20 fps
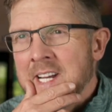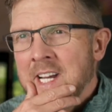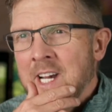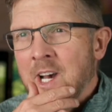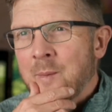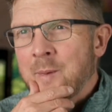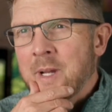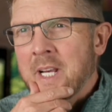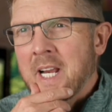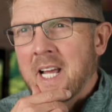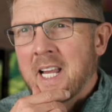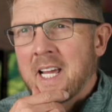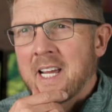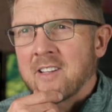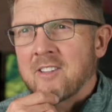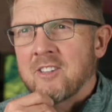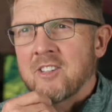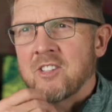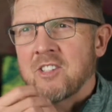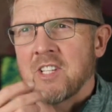I mean, I
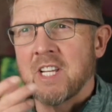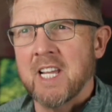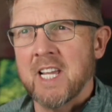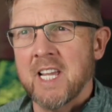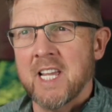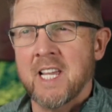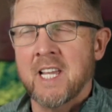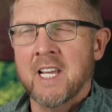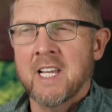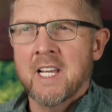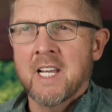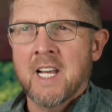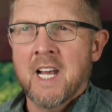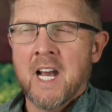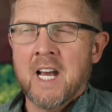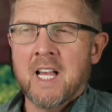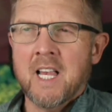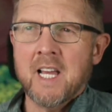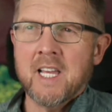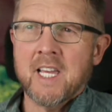
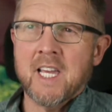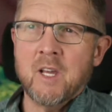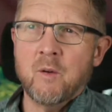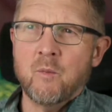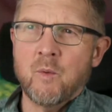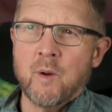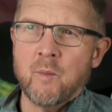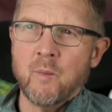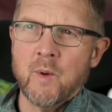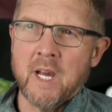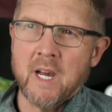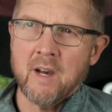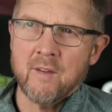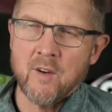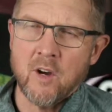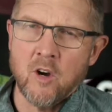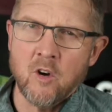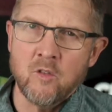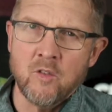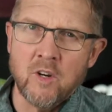like it when we
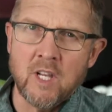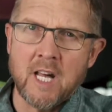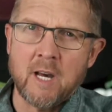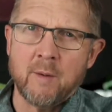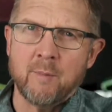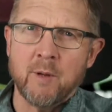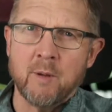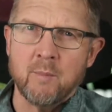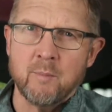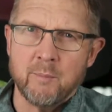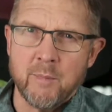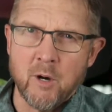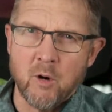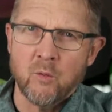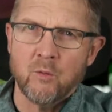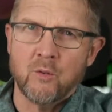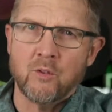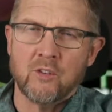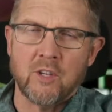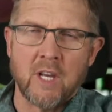have overlapping
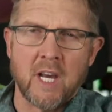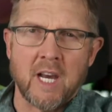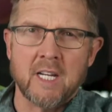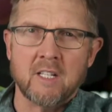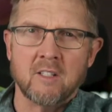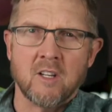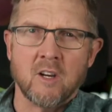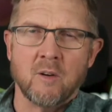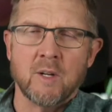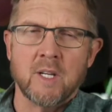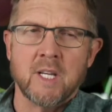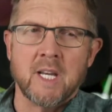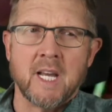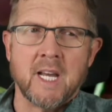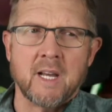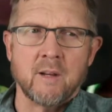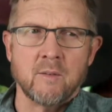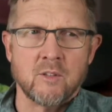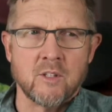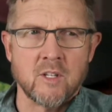both sides going
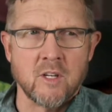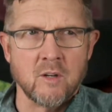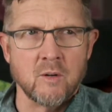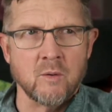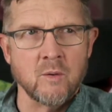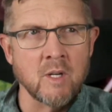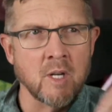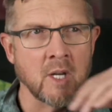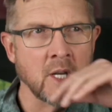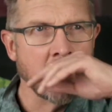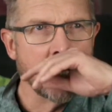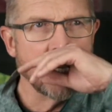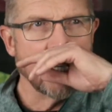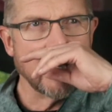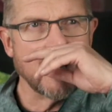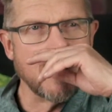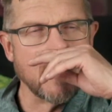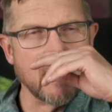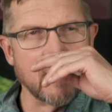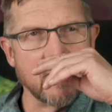down. So,
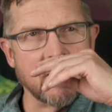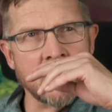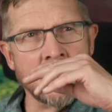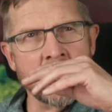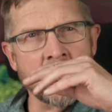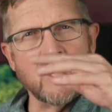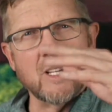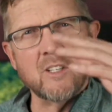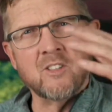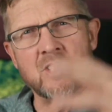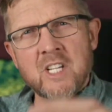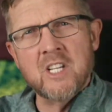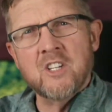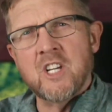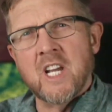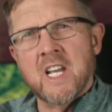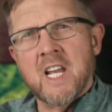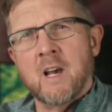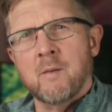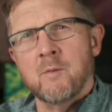you know, like
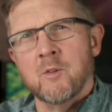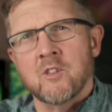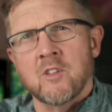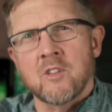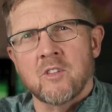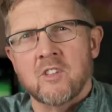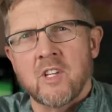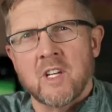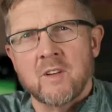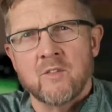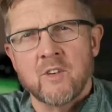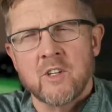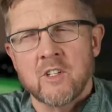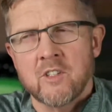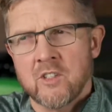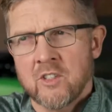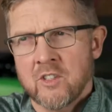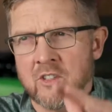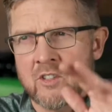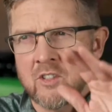CJ Hamilton, say, for
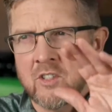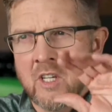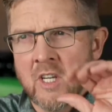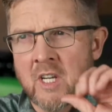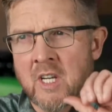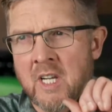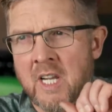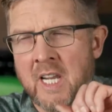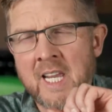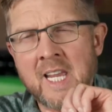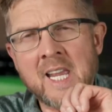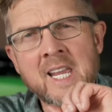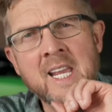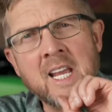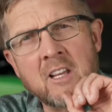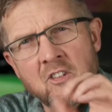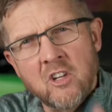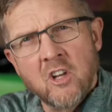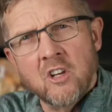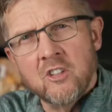instance, he
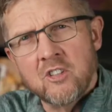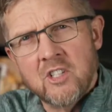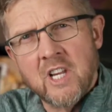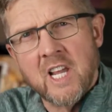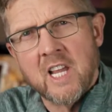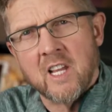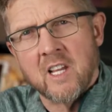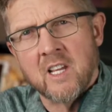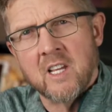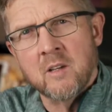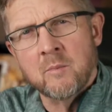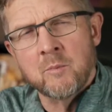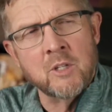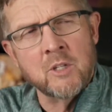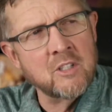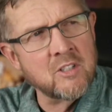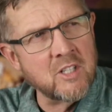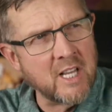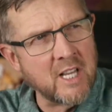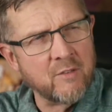gets a lot of stick, but
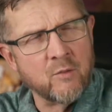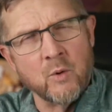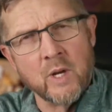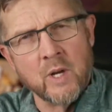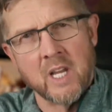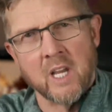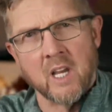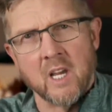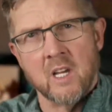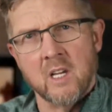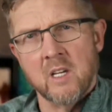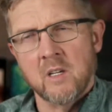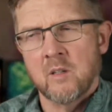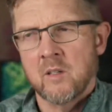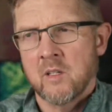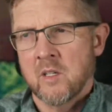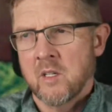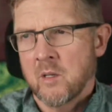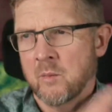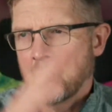he's a left winger
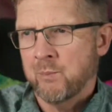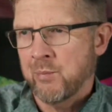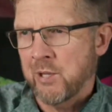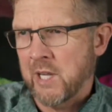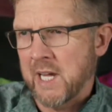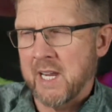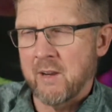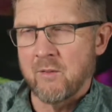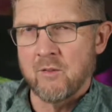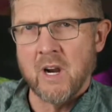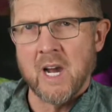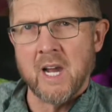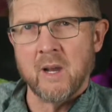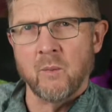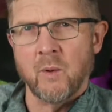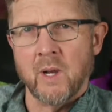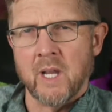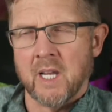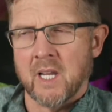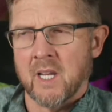playing right
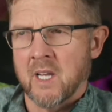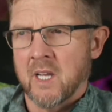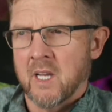wing